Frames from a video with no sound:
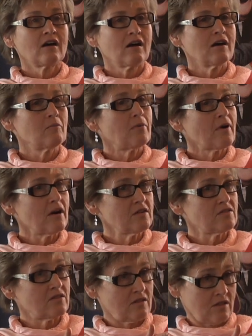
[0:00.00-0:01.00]
uh,
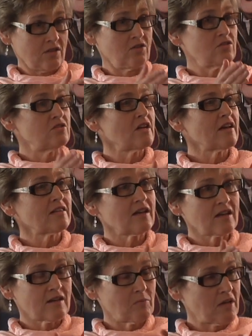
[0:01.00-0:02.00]
parts in your deck that can